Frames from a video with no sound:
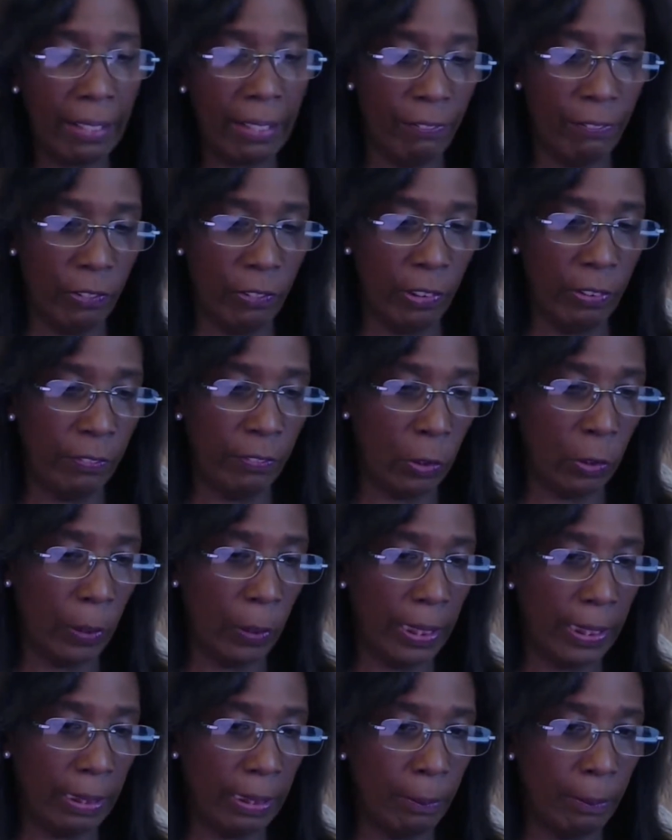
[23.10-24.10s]
for it for
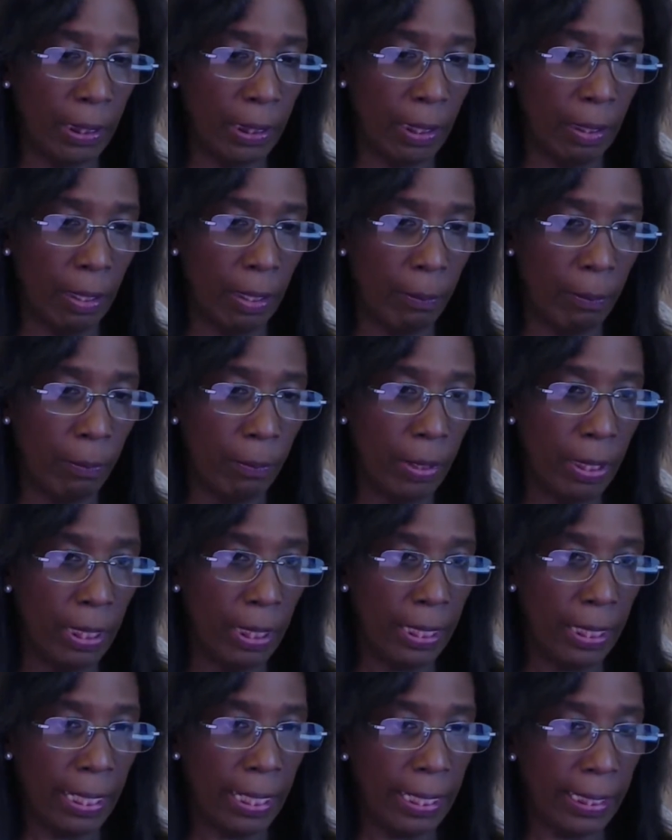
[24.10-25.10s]
quite some time.
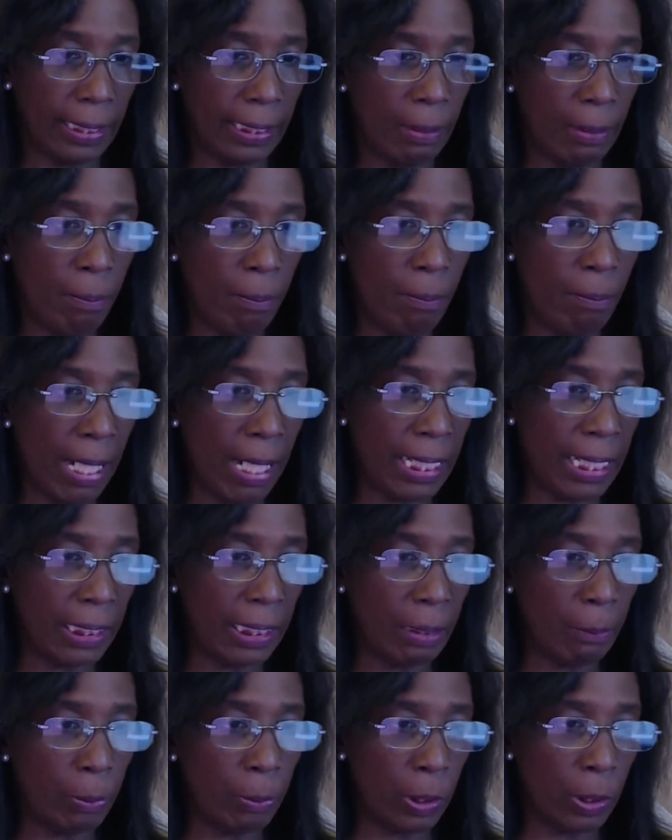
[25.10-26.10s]
It's an
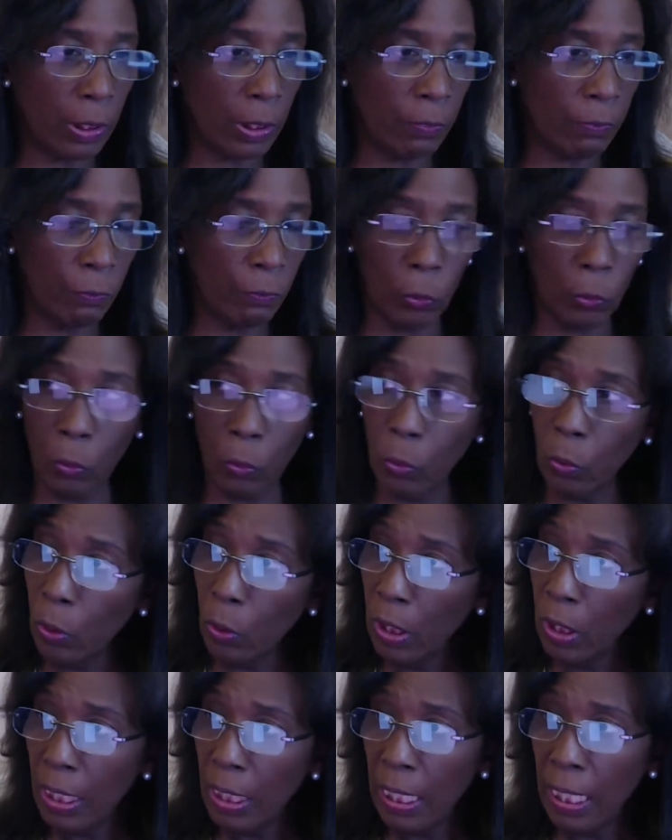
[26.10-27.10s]
amazing book. It's
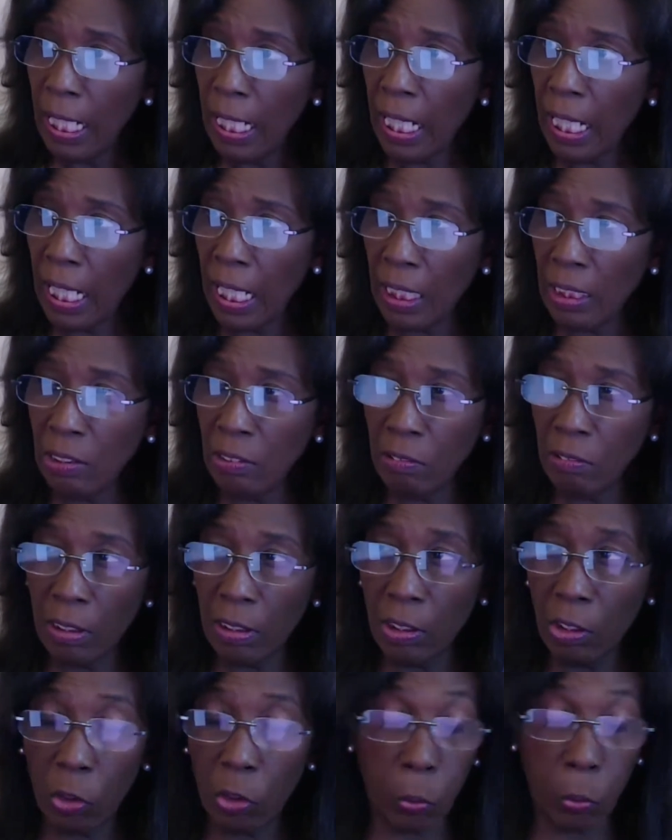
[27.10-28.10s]

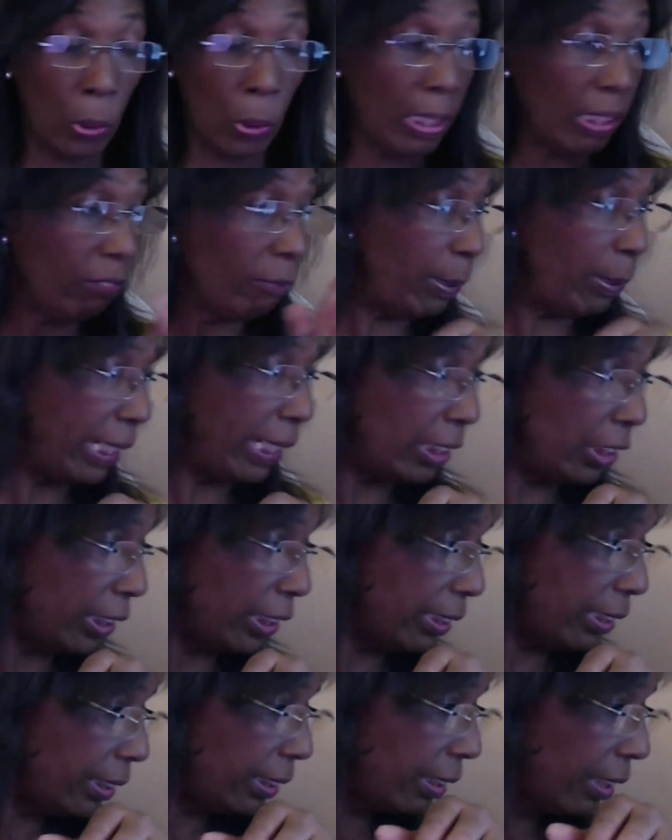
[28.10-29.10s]
412
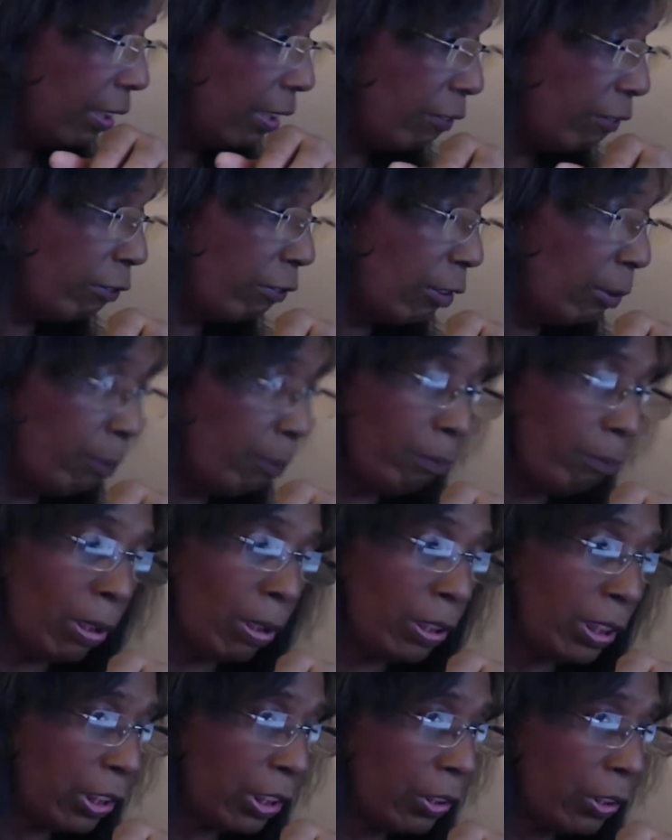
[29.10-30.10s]
pages from
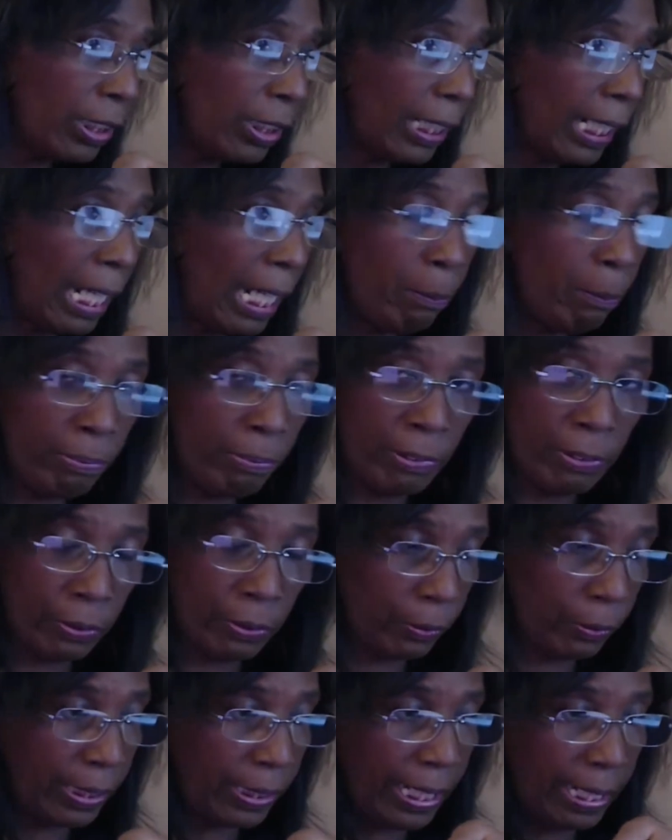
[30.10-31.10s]
Monte Cook and Bruce
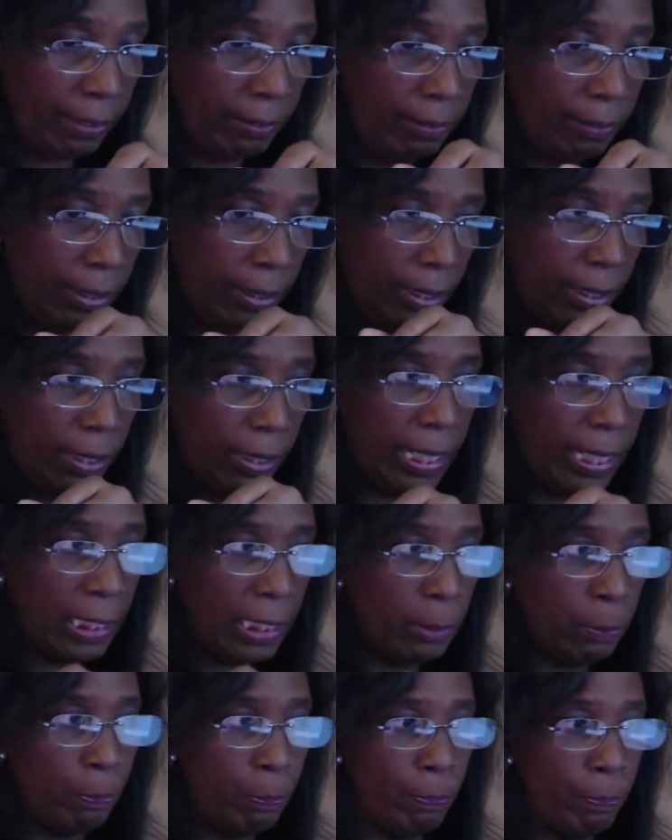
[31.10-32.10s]
Cordell.
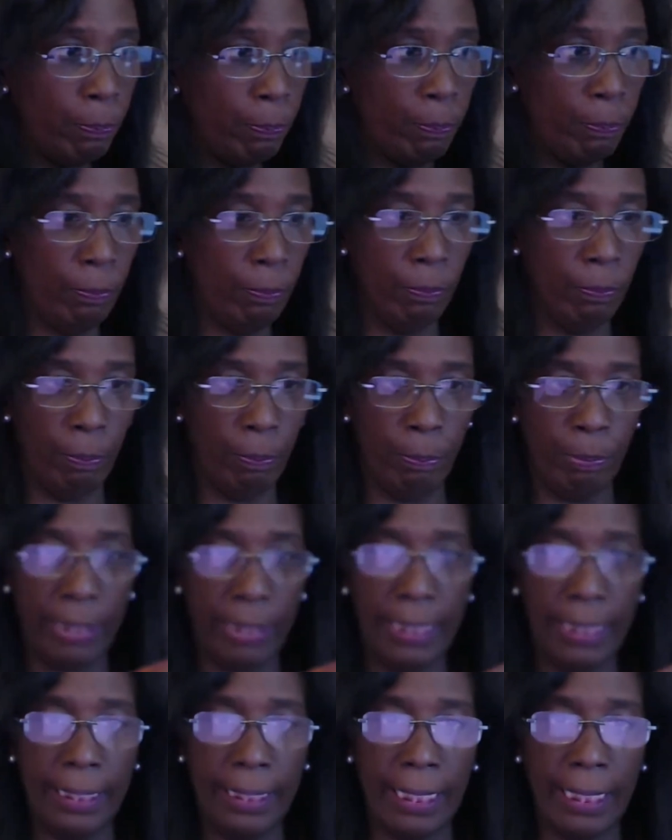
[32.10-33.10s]
Its
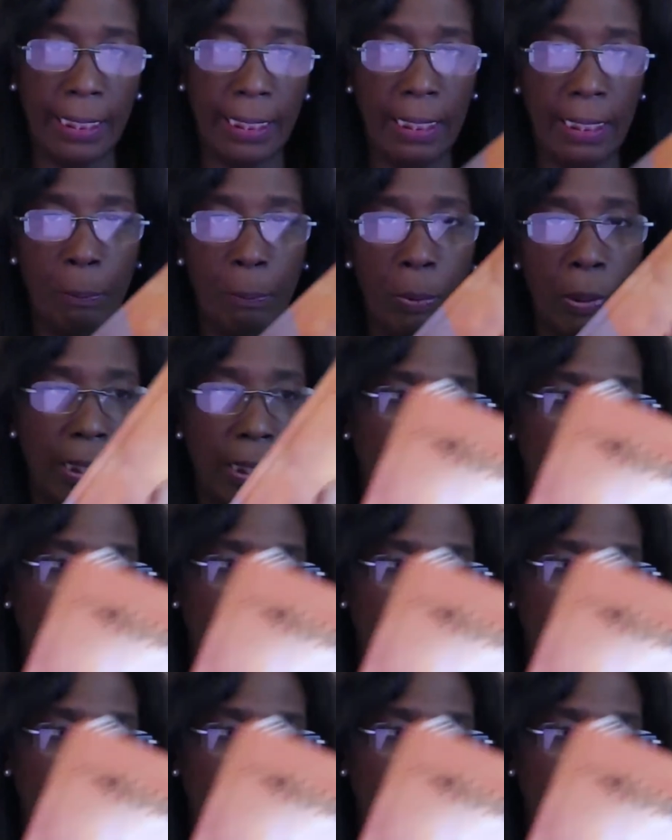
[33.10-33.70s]
predecessor, the book that